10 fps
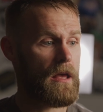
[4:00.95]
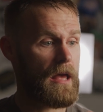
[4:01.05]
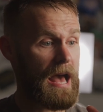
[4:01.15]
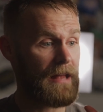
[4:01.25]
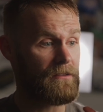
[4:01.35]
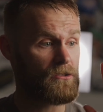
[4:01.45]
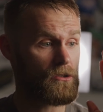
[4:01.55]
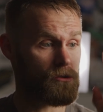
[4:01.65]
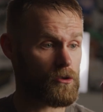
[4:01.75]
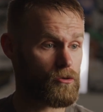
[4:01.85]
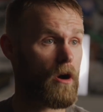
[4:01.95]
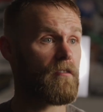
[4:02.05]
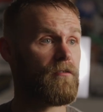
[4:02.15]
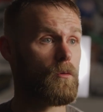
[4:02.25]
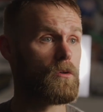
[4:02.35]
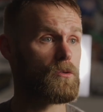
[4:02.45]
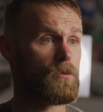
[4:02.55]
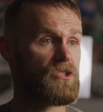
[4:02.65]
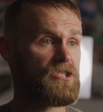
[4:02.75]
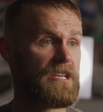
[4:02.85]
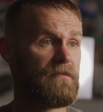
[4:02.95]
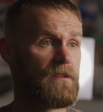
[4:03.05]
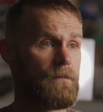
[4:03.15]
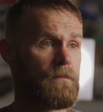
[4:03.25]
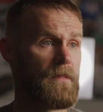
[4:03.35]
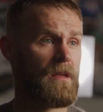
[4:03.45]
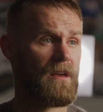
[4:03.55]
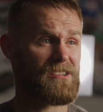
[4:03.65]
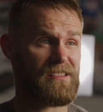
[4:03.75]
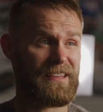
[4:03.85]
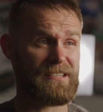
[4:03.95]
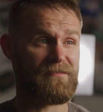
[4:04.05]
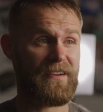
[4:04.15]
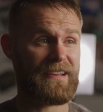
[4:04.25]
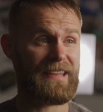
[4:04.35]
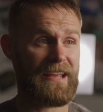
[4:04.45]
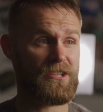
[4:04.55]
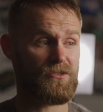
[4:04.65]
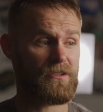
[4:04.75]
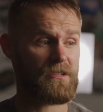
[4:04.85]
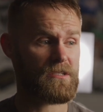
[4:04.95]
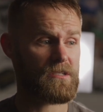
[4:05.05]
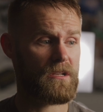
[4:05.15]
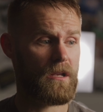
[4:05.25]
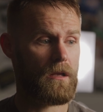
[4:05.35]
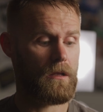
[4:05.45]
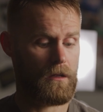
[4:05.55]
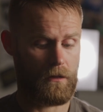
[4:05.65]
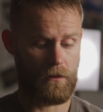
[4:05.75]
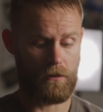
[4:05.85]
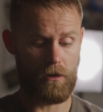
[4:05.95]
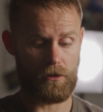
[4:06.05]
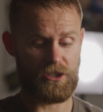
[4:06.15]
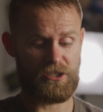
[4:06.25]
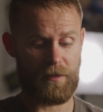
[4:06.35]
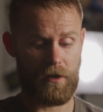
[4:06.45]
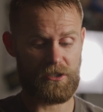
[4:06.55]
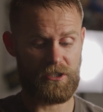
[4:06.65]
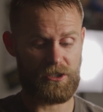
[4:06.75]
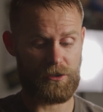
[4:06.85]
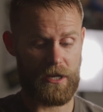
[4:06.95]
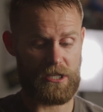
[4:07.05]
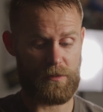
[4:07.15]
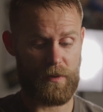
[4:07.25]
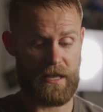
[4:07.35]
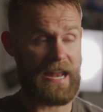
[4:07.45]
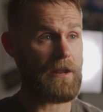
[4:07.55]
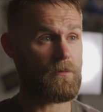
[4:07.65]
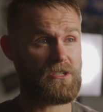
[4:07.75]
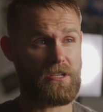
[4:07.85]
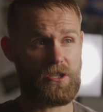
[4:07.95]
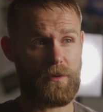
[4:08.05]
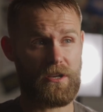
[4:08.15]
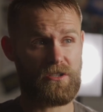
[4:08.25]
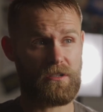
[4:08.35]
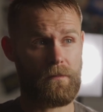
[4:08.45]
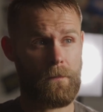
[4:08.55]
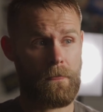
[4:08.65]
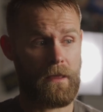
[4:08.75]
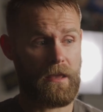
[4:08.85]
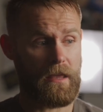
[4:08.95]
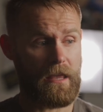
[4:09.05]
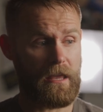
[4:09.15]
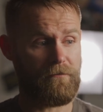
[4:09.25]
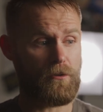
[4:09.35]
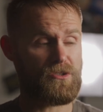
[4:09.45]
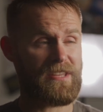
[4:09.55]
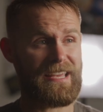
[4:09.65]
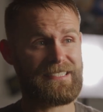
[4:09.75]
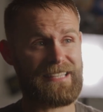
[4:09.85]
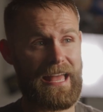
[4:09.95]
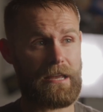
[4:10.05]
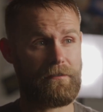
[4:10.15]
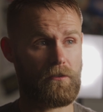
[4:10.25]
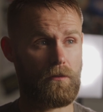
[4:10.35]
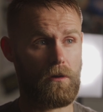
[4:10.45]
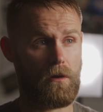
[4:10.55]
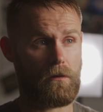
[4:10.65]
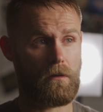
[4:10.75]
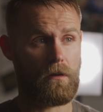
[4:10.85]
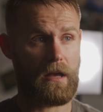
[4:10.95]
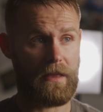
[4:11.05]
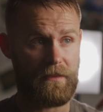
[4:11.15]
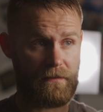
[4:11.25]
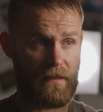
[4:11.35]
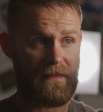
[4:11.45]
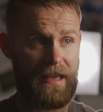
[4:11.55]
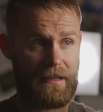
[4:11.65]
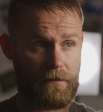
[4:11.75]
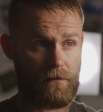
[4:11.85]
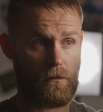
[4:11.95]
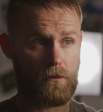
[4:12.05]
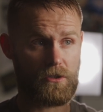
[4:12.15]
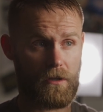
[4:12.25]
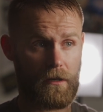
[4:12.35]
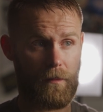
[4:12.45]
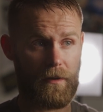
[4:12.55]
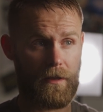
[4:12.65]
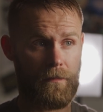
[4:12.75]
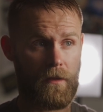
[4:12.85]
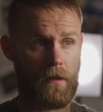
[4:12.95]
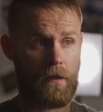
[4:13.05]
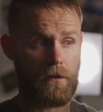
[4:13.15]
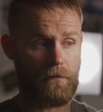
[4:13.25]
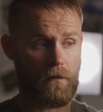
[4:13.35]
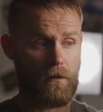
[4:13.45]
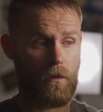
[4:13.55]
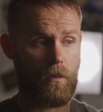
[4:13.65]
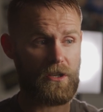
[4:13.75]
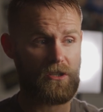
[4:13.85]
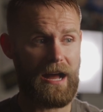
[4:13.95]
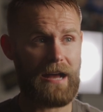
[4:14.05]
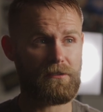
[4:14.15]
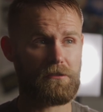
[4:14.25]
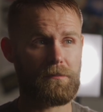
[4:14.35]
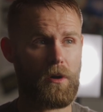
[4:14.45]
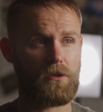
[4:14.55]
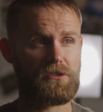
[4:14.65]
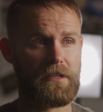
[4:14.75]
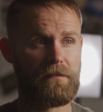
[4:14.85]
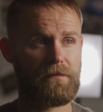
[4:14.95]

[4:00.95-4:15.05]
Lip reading: and drive forward towards achieving them. Because I think it's very dangerous, not just in my situation, but in anyone's situation, if you stay static for too long and the negative thoughts start coming in. You've always got to have something positive